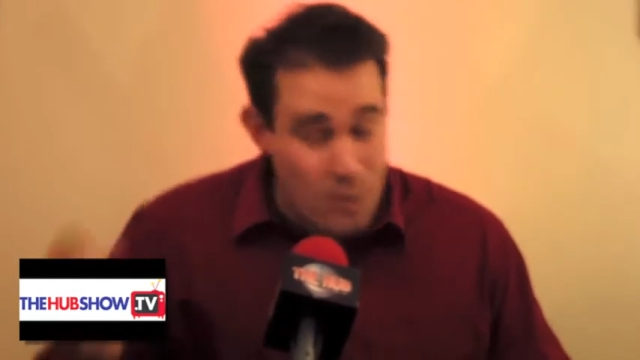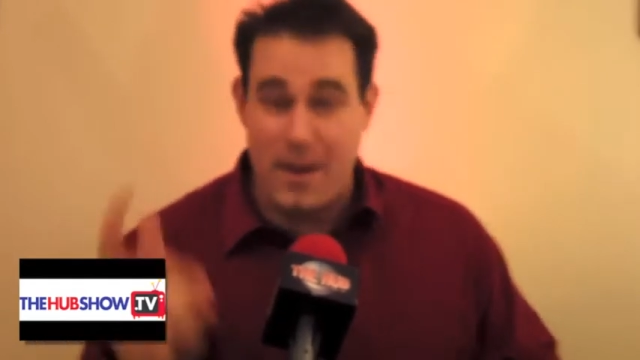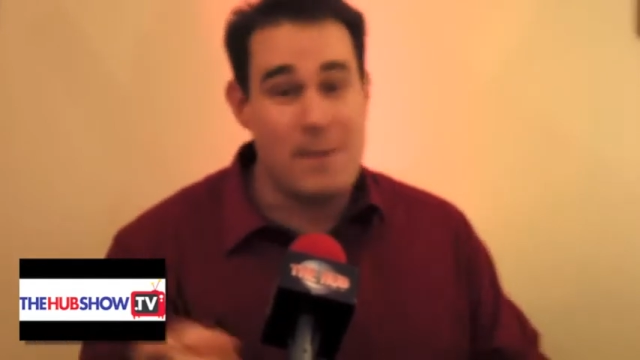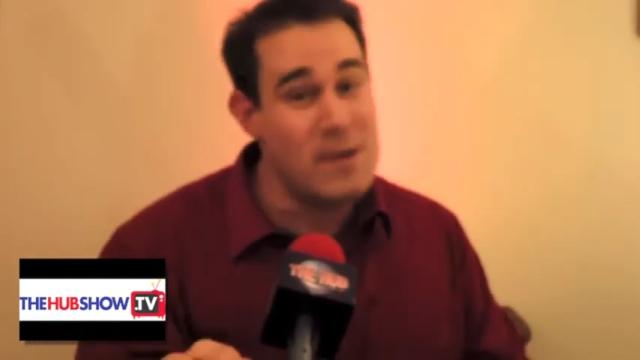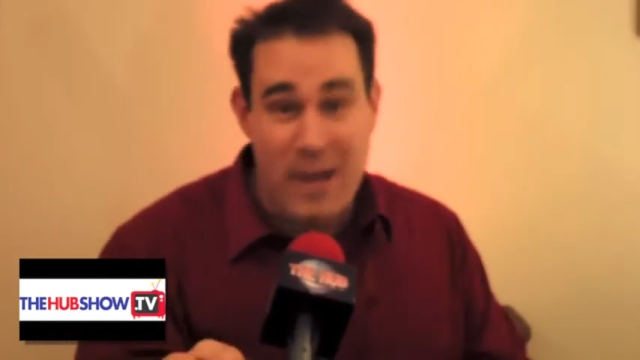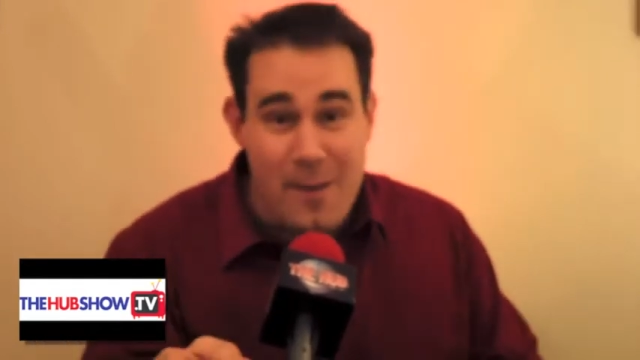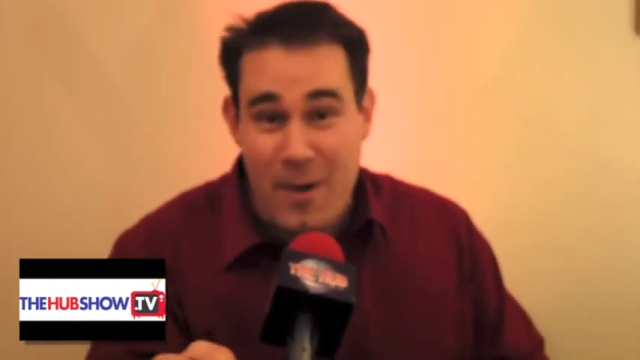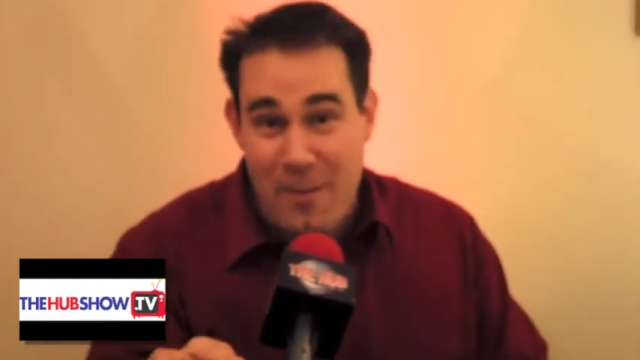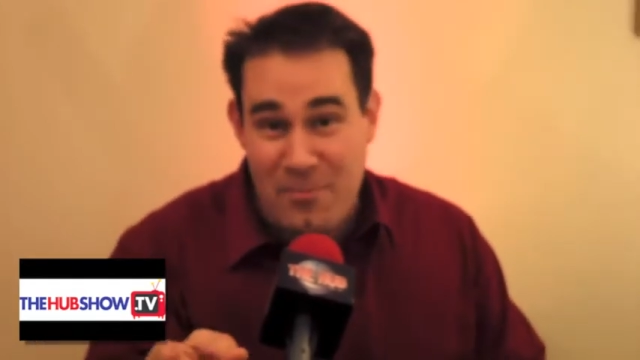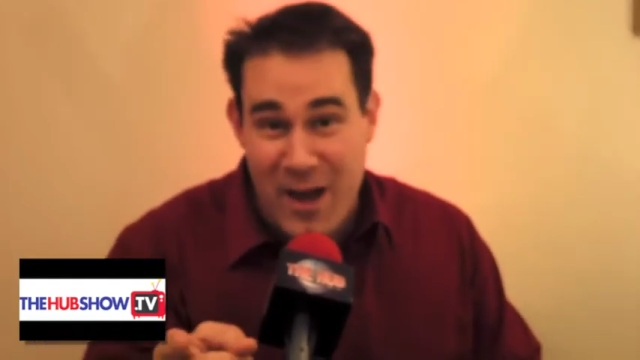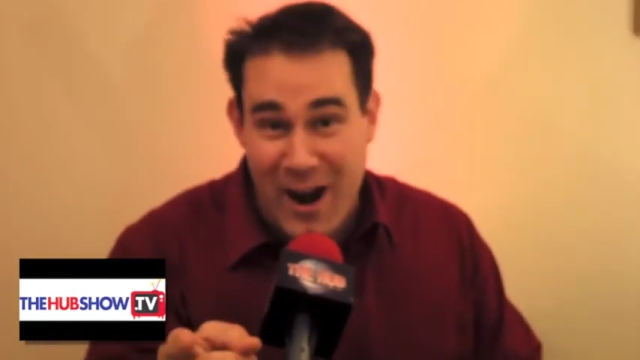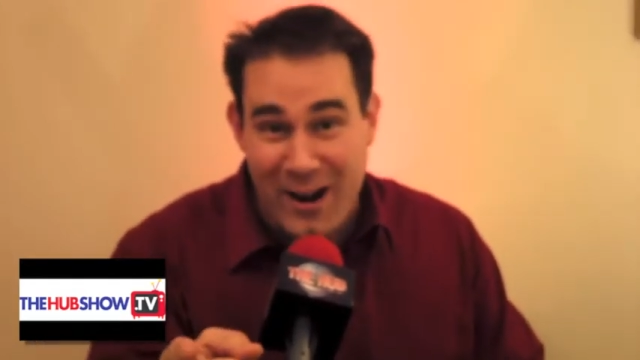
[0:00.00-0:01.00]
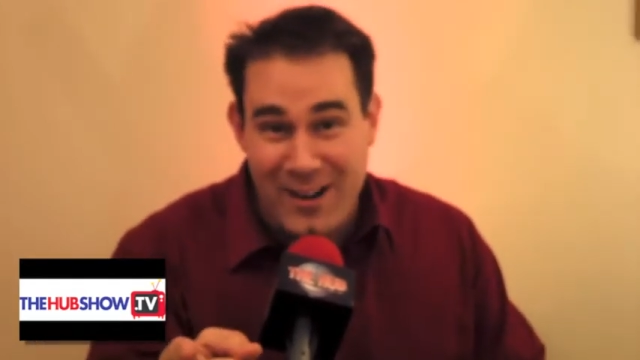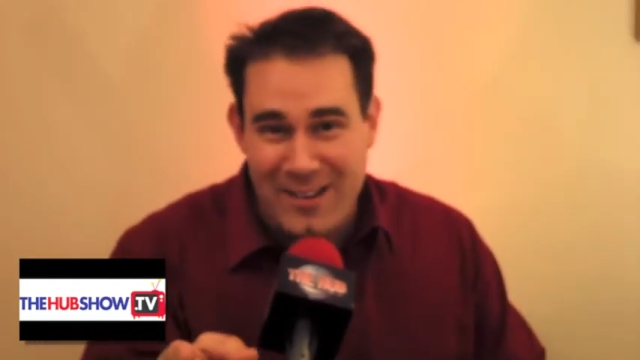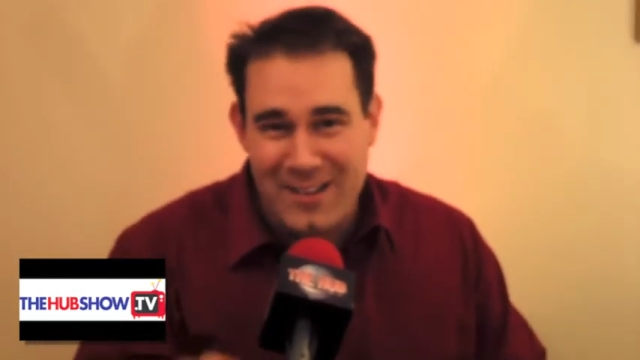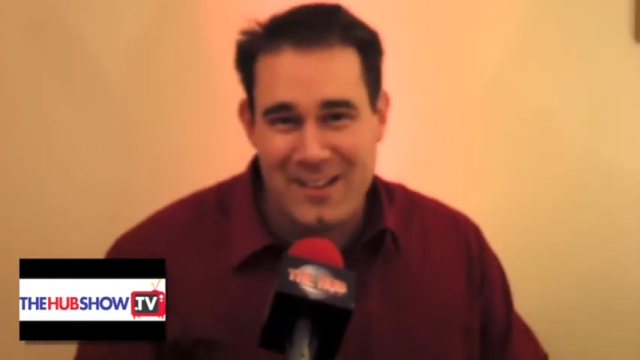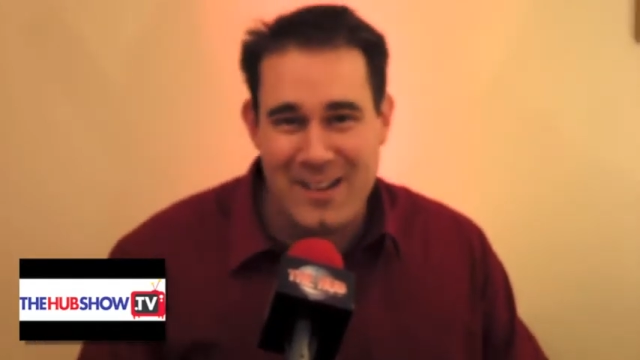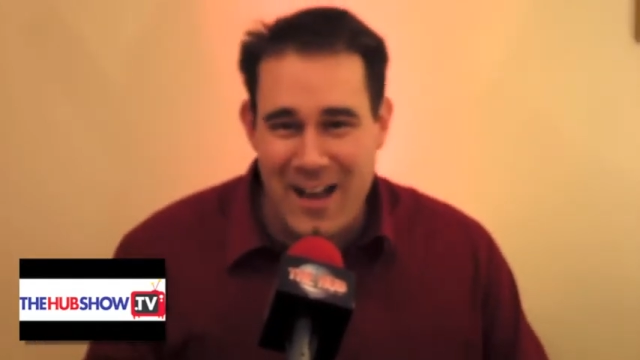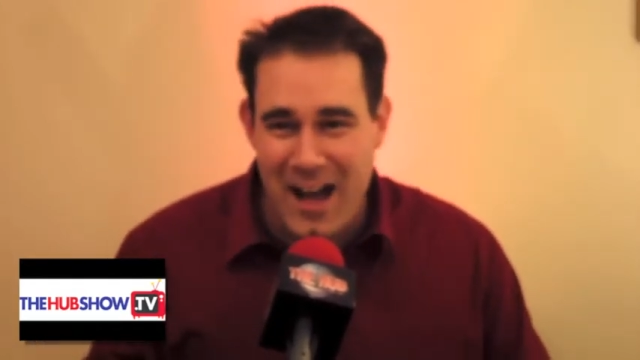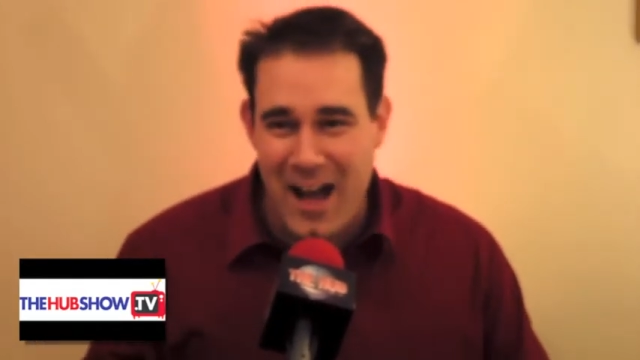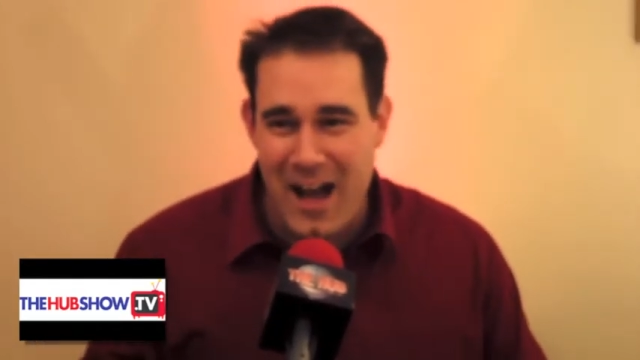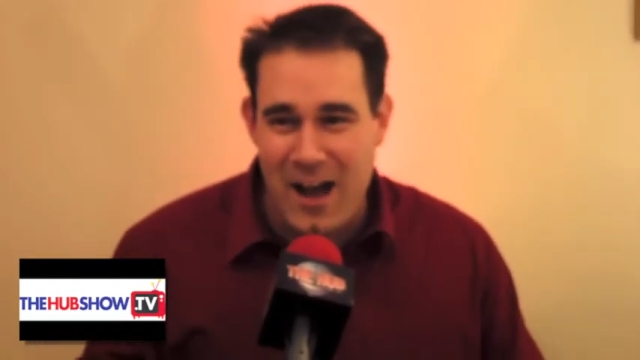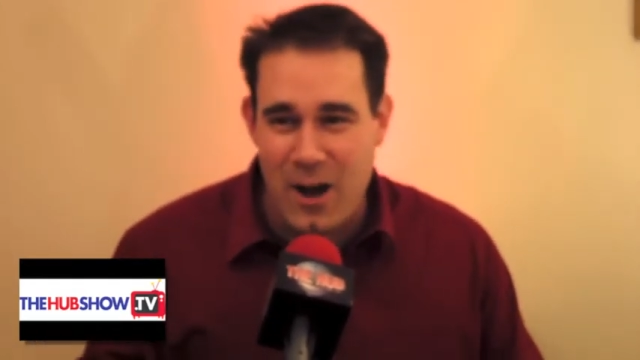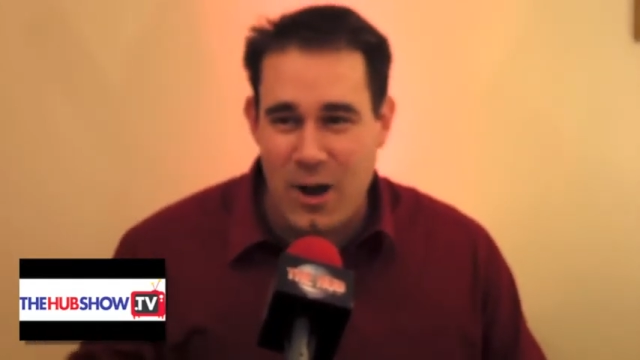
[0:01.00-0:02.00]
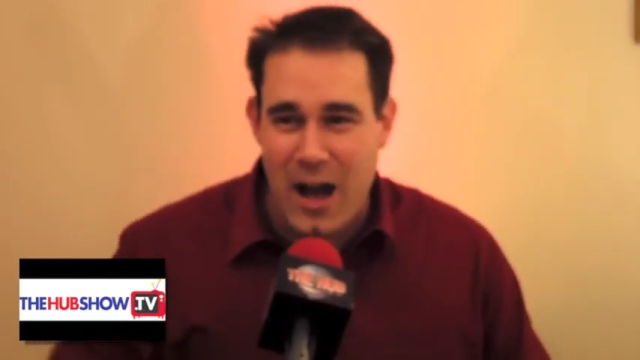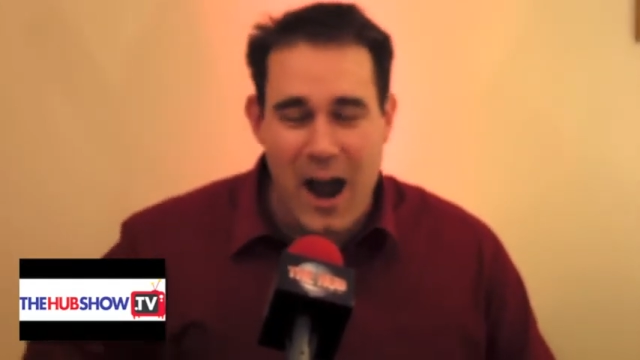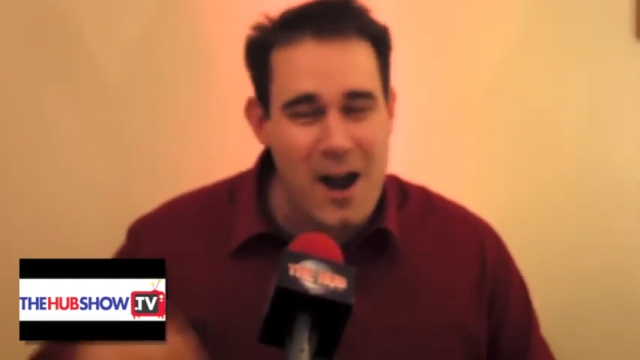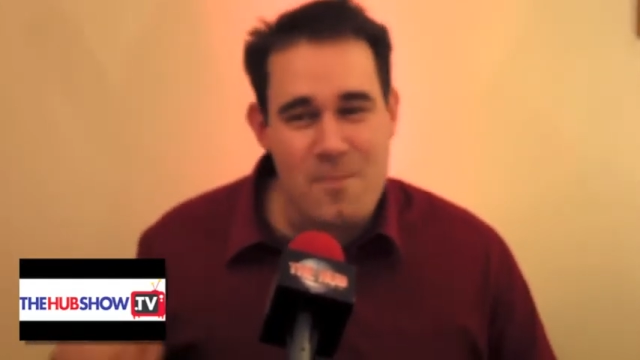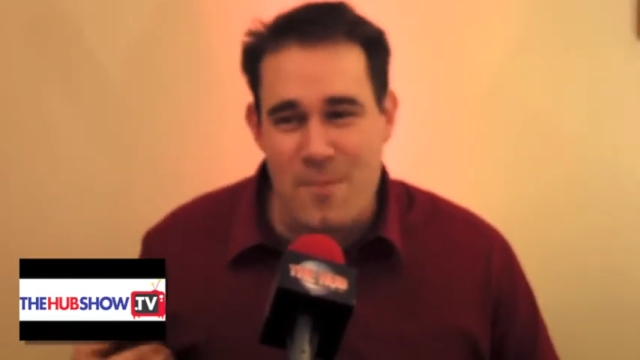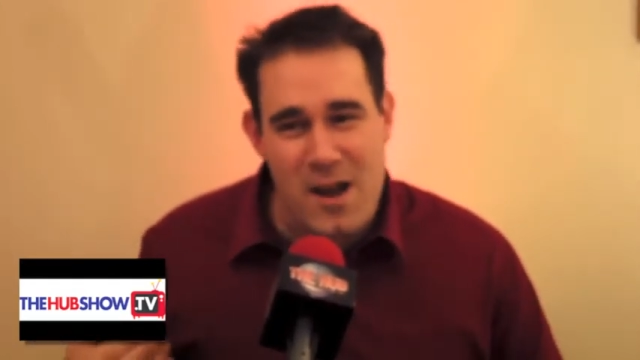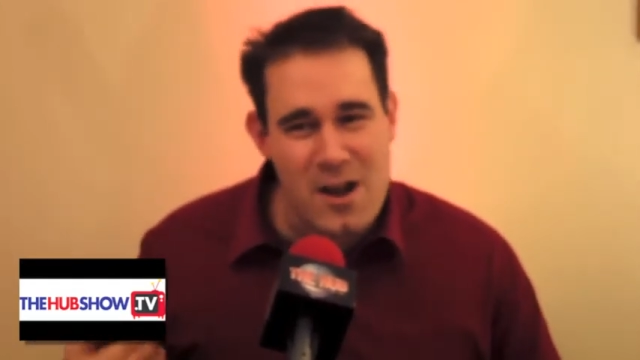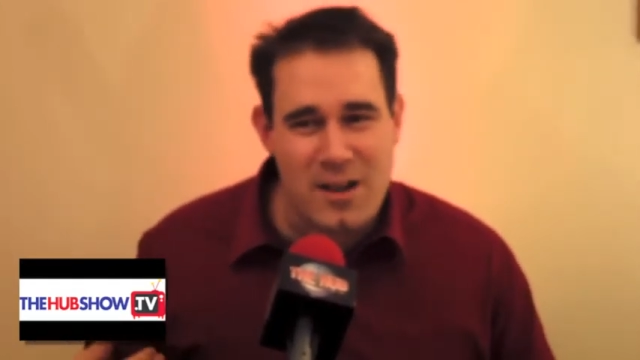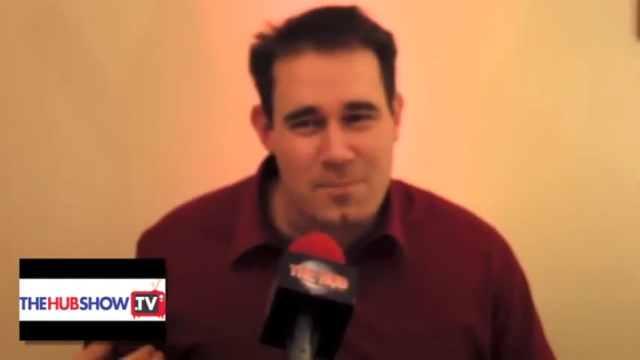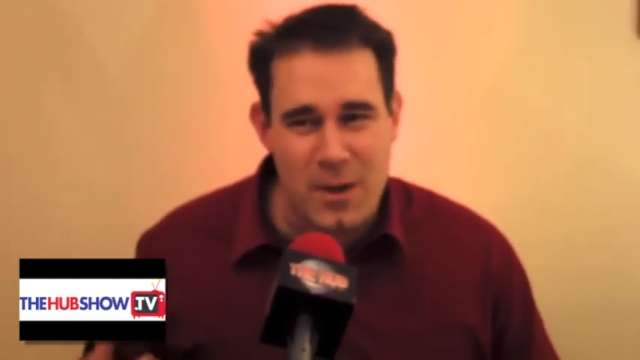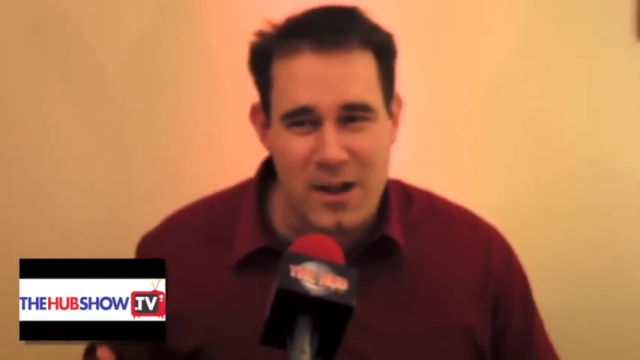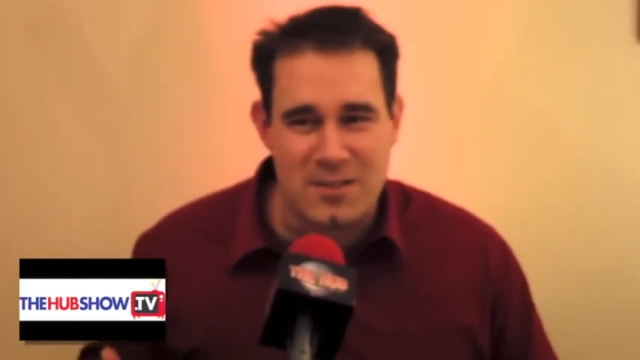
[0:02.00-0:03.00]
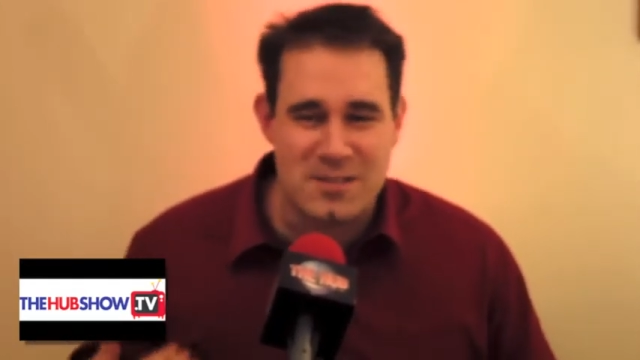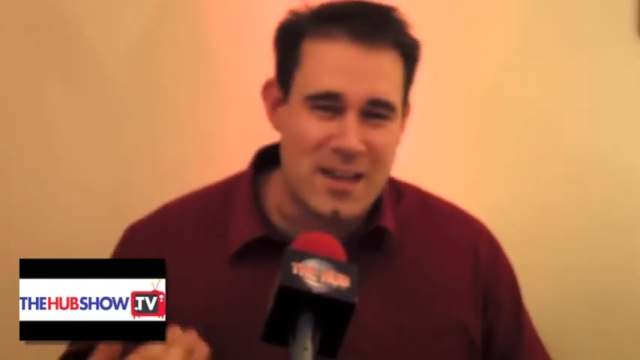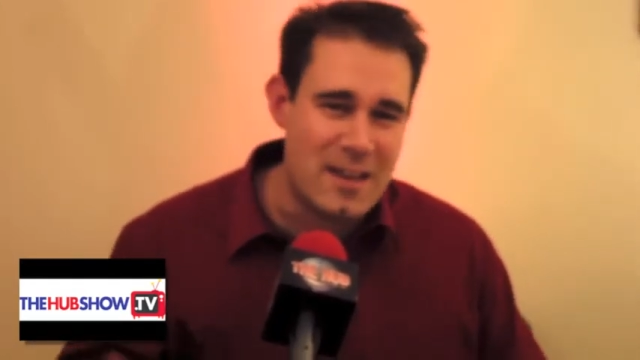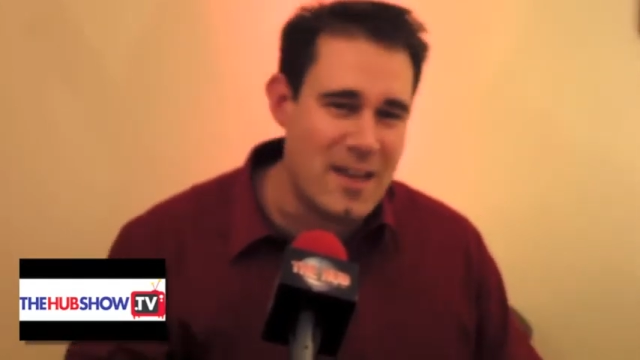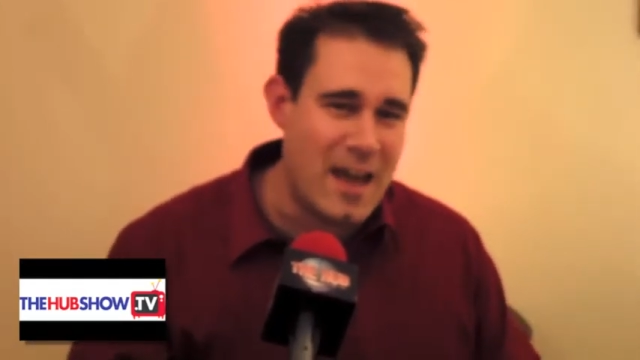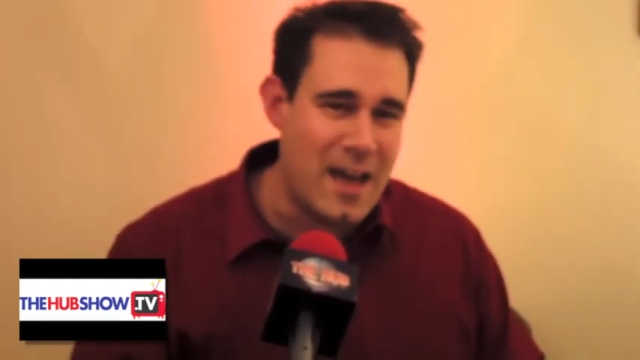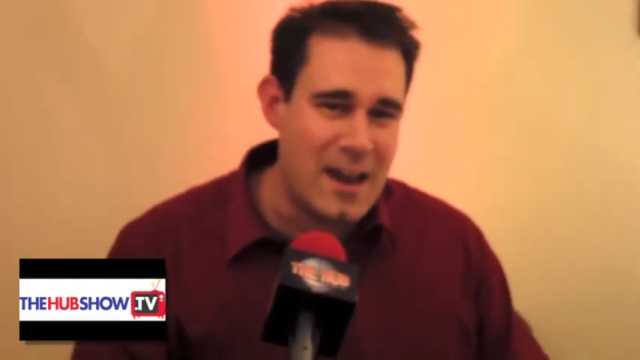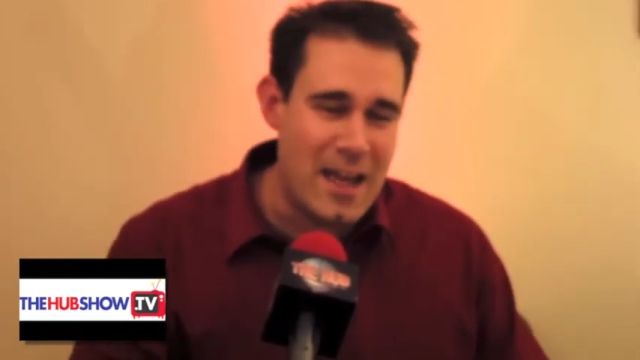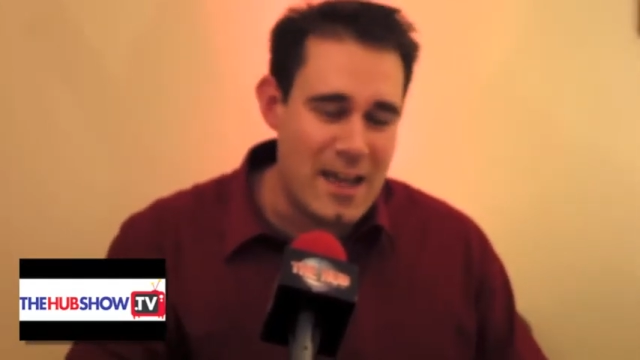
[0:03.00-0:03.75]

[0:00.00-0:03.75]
make me come up there. Our American parents say that,